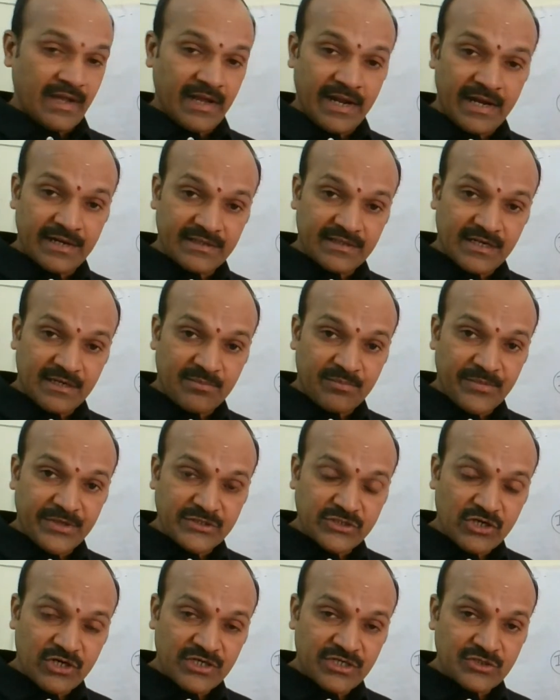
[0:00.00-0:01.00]
and that
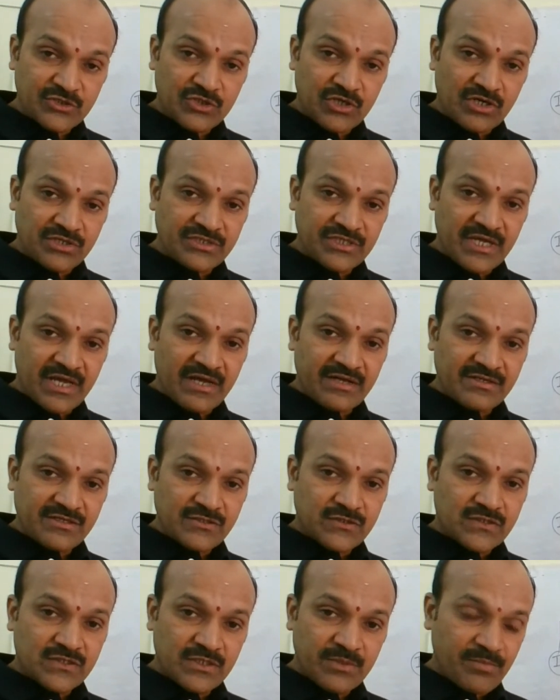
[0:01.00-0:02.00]
majority charge
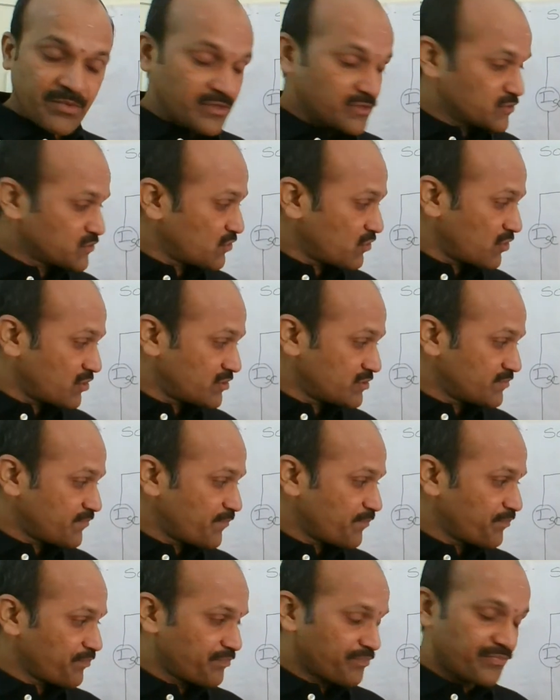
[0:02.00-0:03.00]
carriers depends on
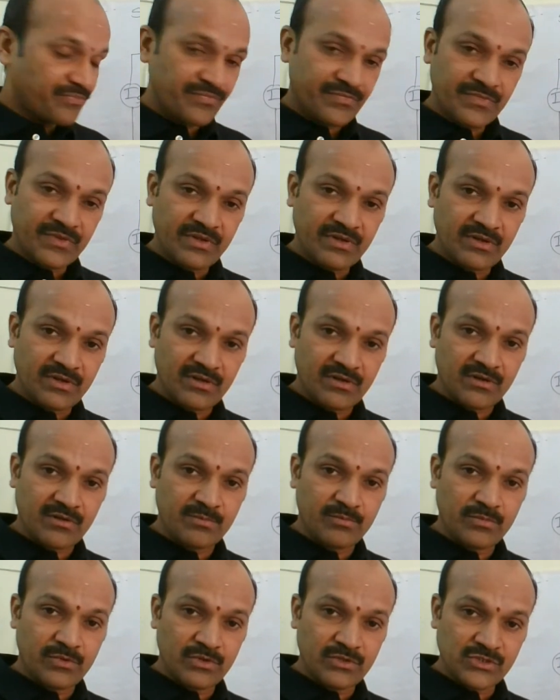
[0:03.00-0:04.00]

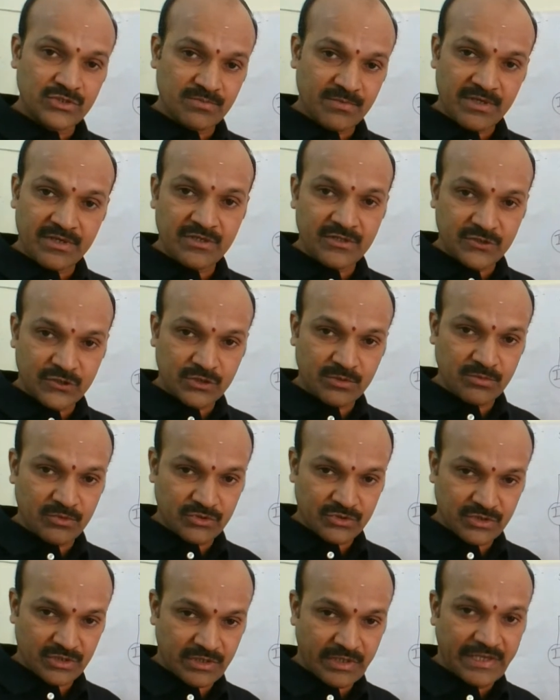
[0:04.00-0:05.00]
Boltzmann
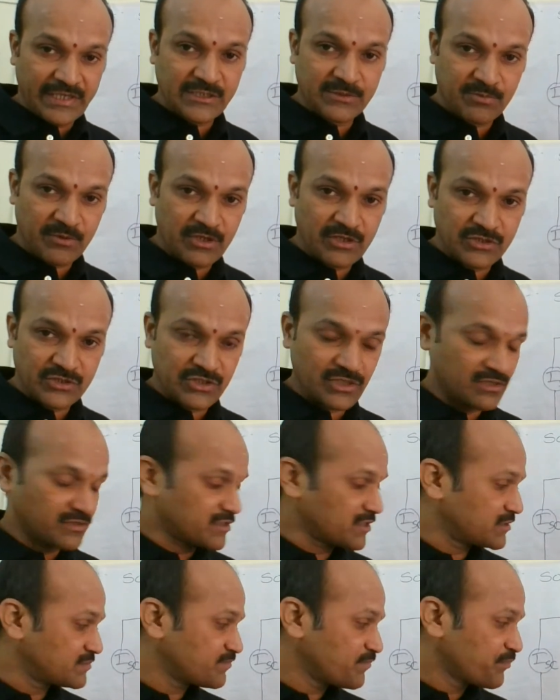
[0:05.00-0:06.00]
distribution, exponential
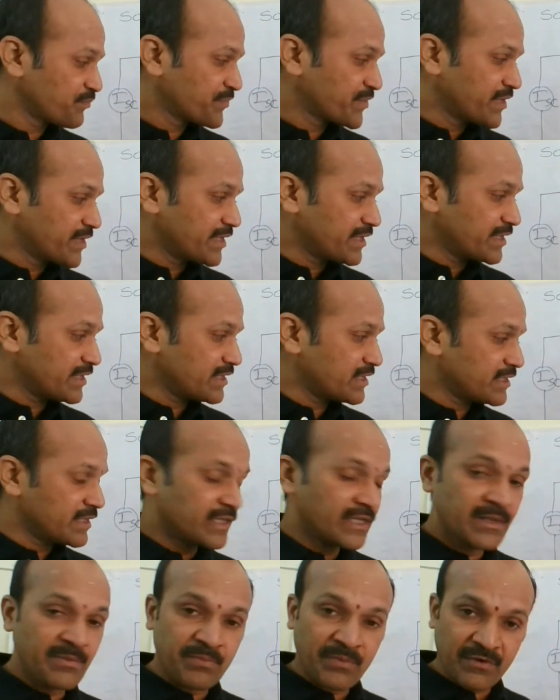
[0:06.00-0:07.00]
term,
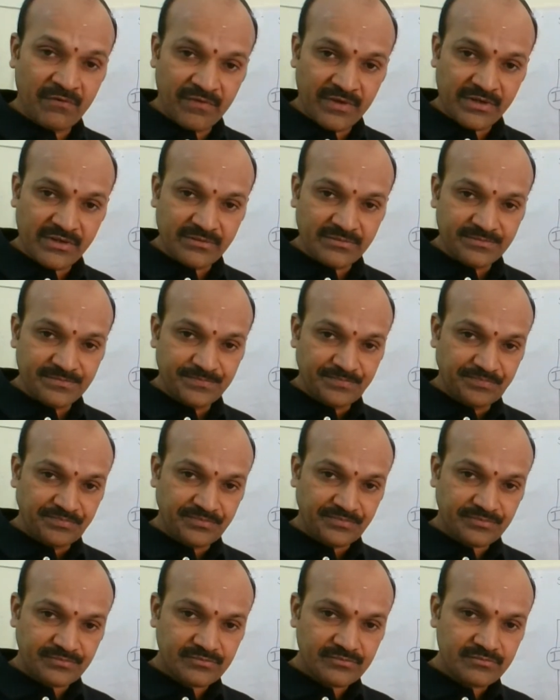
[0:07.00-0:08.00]
e power
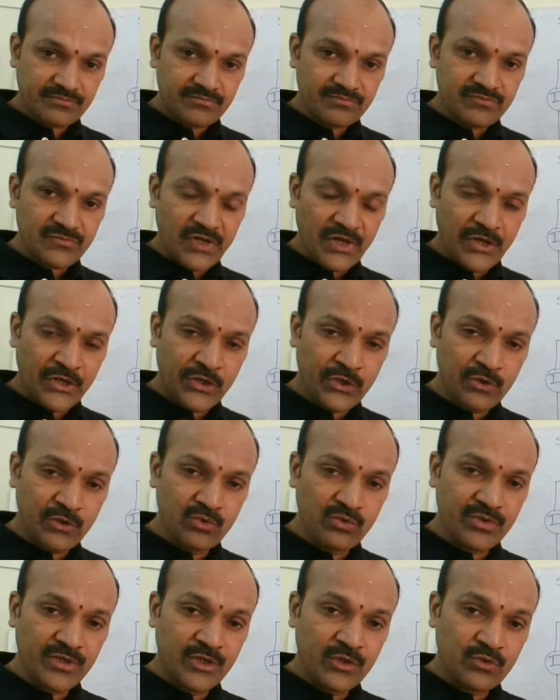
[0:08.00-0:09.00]

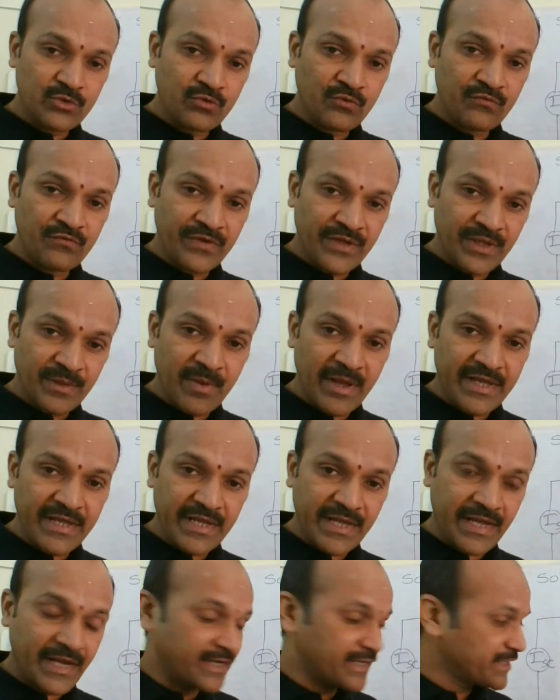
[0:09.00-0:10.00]
q into v by
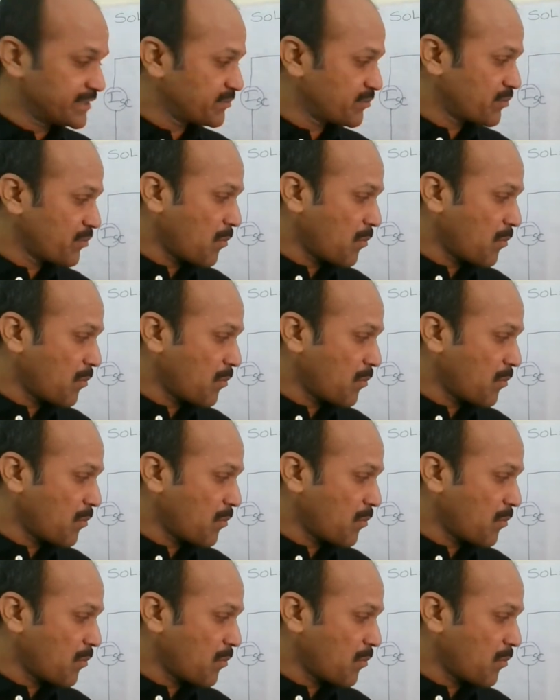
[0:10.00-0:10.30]
kt,